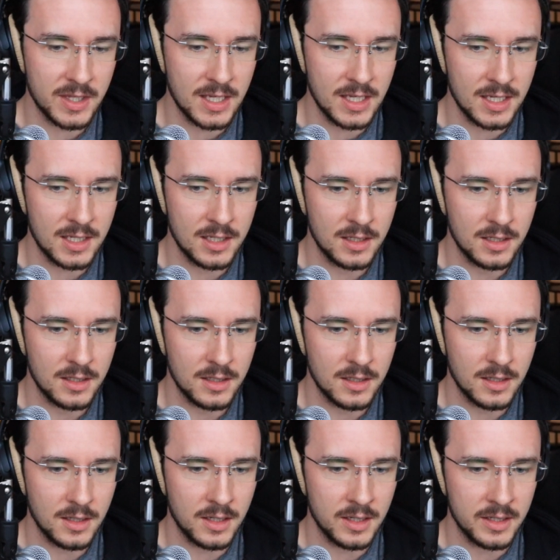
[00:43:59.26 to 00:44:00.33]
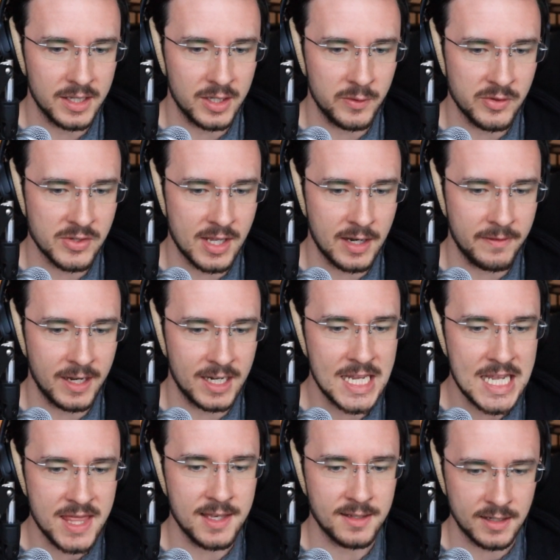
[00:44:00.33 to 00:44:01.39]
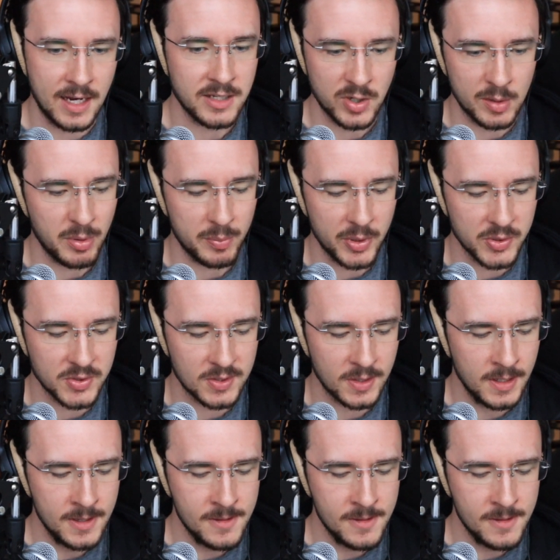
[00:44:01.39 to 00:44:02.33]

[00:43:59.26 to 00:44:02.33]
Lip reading: the interviews that I've had in the Skyscraper post,